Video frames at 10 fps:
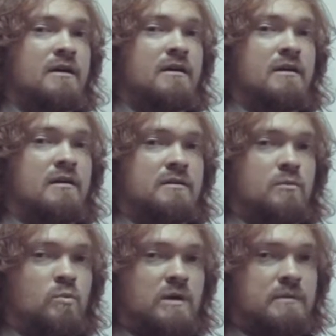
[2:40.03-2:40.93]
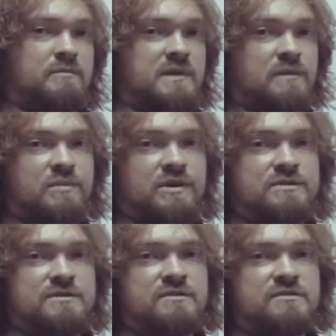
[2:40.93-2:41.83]
web
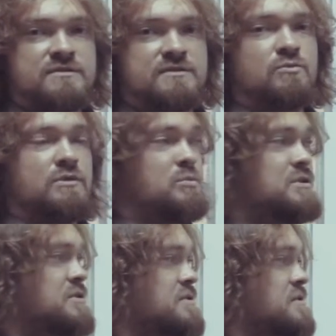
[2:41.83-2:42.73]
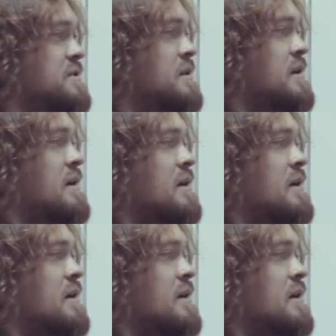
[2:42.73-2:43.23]
templates store, which is